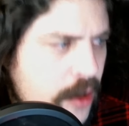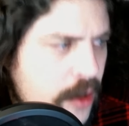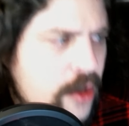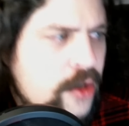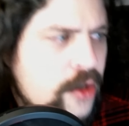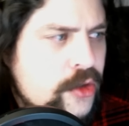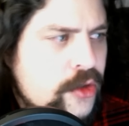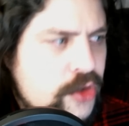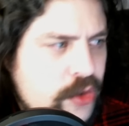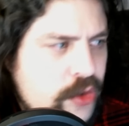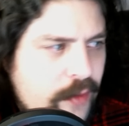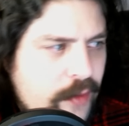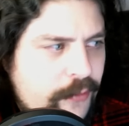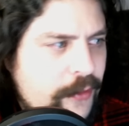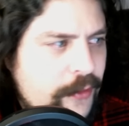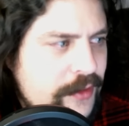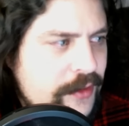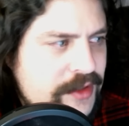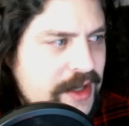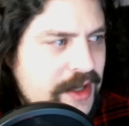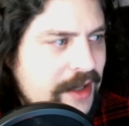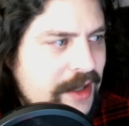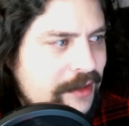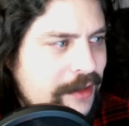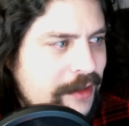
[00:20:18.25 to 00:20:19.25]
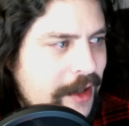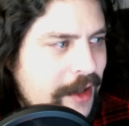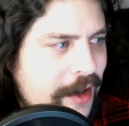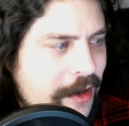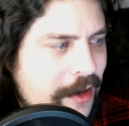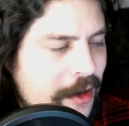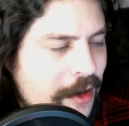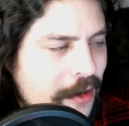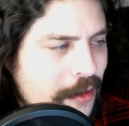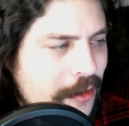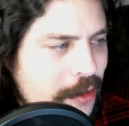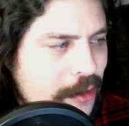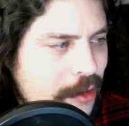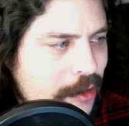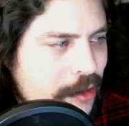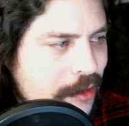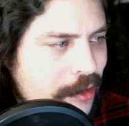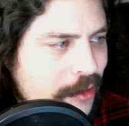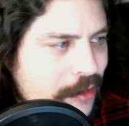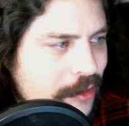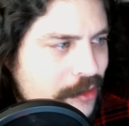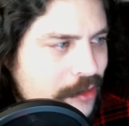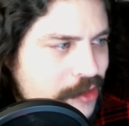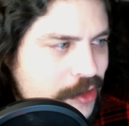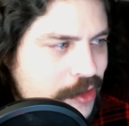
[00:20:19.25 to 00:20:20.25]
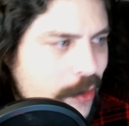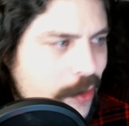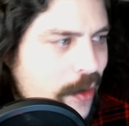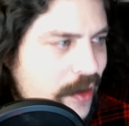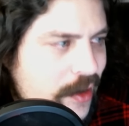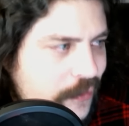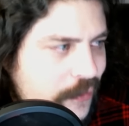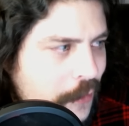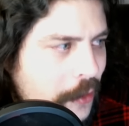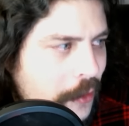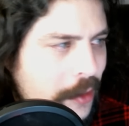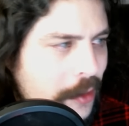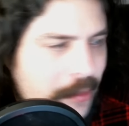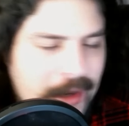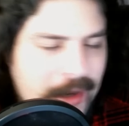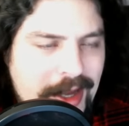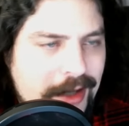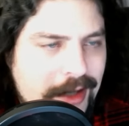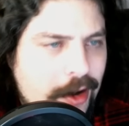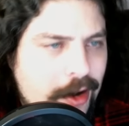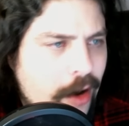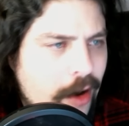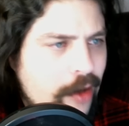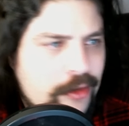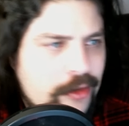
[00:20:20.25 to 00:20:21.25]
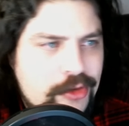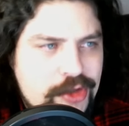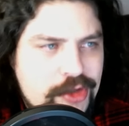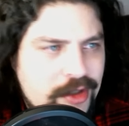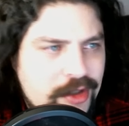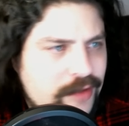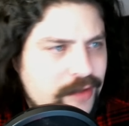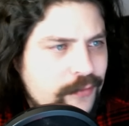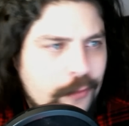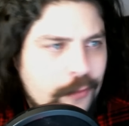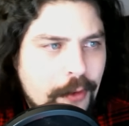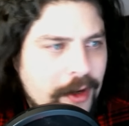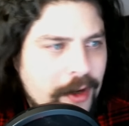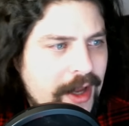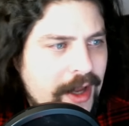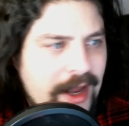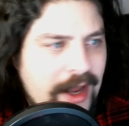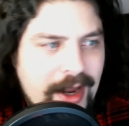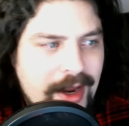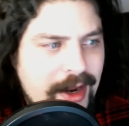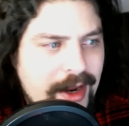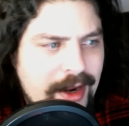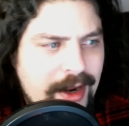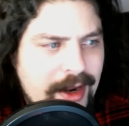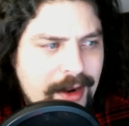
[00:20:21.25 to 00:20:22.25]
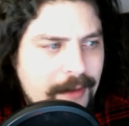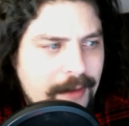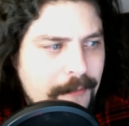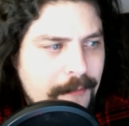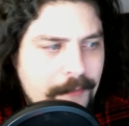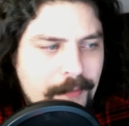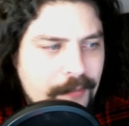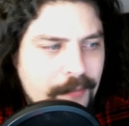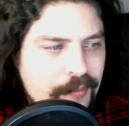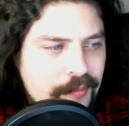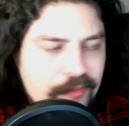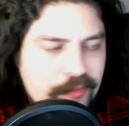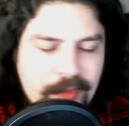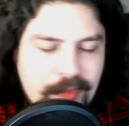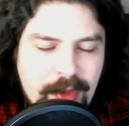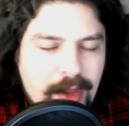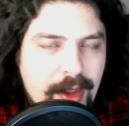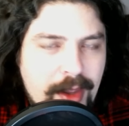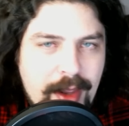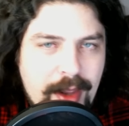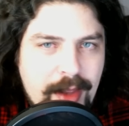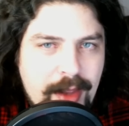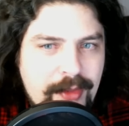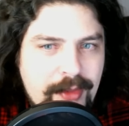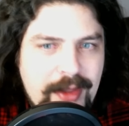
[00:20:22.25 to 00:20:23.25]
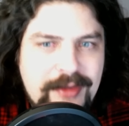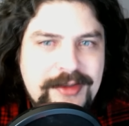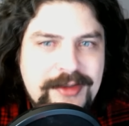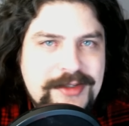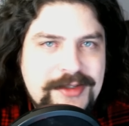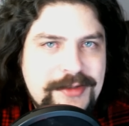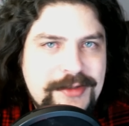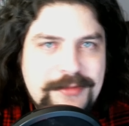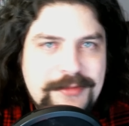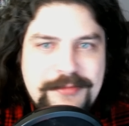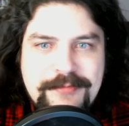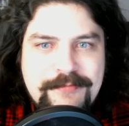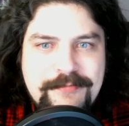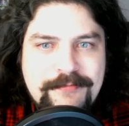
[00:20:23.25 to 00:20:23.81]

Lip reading: So it feels like then Sony's falling back on just 4K, and that doesn't.